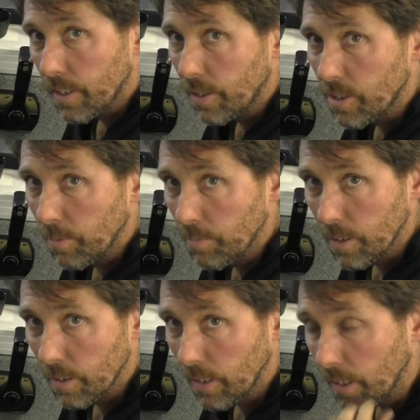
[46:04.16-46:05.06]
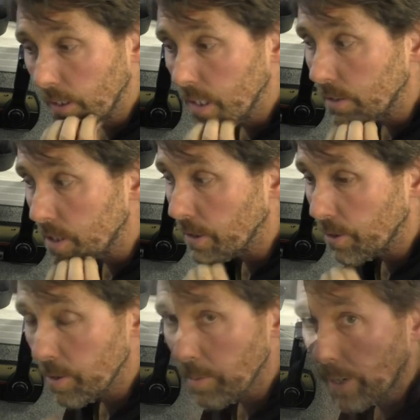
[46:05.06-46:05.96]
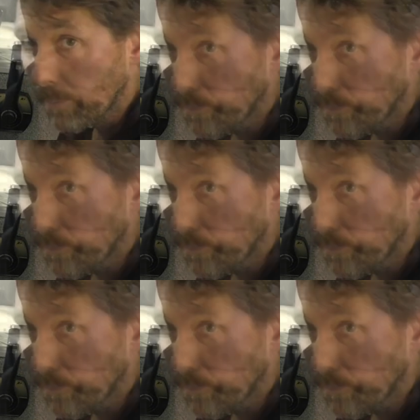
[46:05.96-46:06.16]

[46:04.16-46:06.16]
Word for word: and attach them to the cylinder at the back.